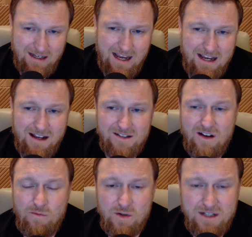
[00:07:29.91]
AI
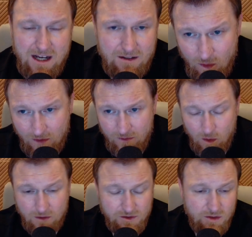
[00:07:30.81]
Software Stack
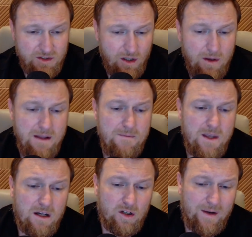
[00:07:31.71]
workflows. So
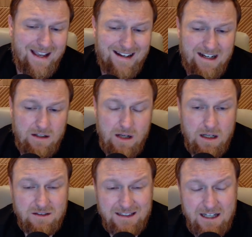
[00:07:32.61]
go ahead and
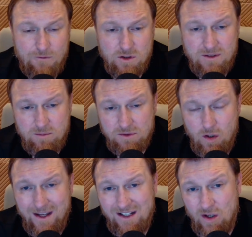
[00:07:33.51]
click that first link
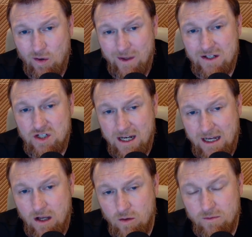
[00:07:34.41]
below and go and check
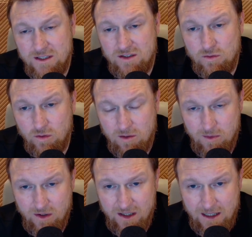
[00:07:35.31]
out the school
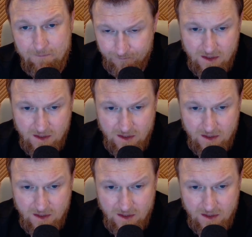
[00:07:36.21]
community.